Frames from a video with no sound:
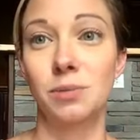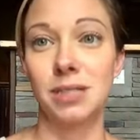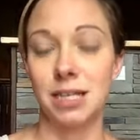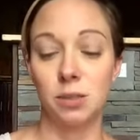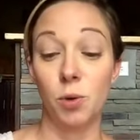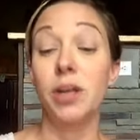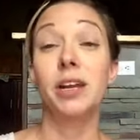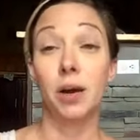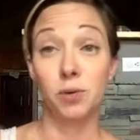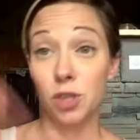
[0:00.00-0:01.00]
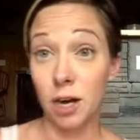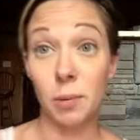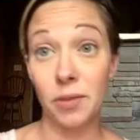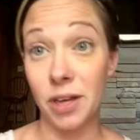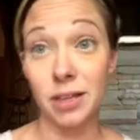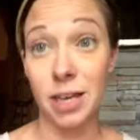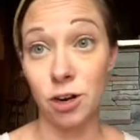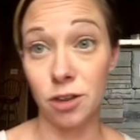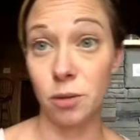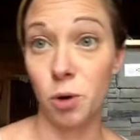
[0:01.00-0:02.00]
besides the point, and I will talk about that
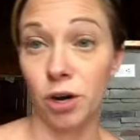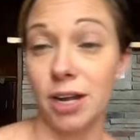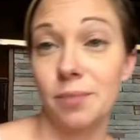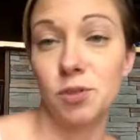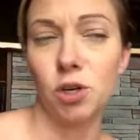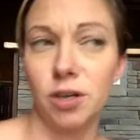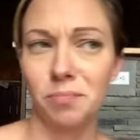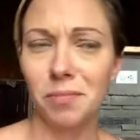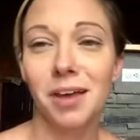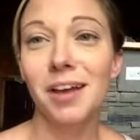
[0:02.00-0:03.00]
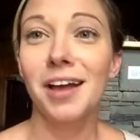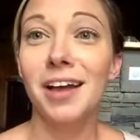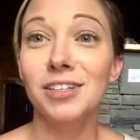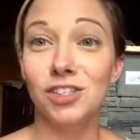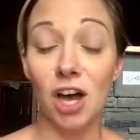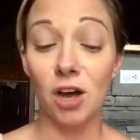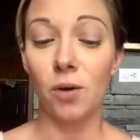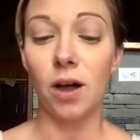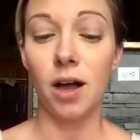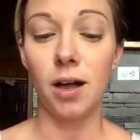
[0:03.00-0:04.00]
later in the party. Sorry.
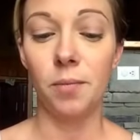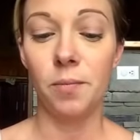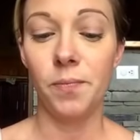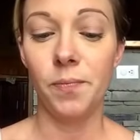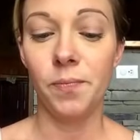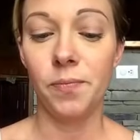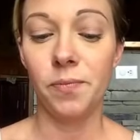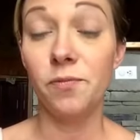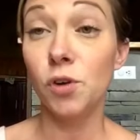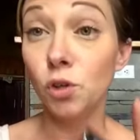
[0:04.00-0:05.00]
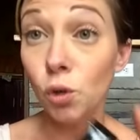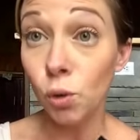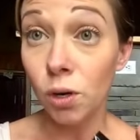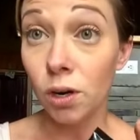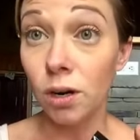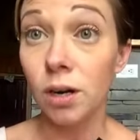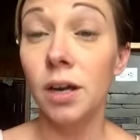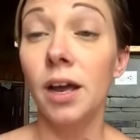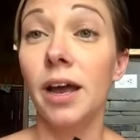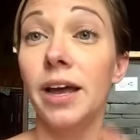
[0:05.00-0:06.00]
So velour
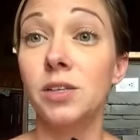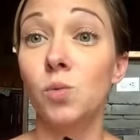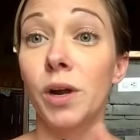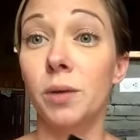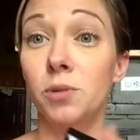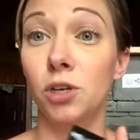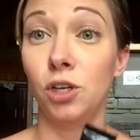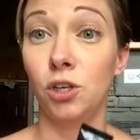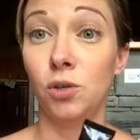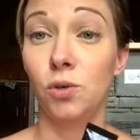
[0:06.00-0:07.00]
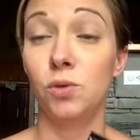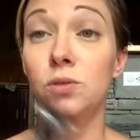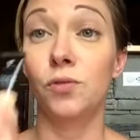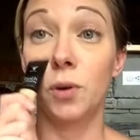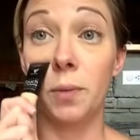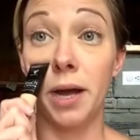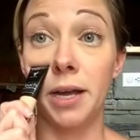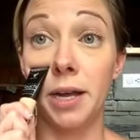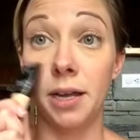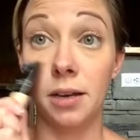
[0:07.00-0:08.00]
is what I'm going to use for my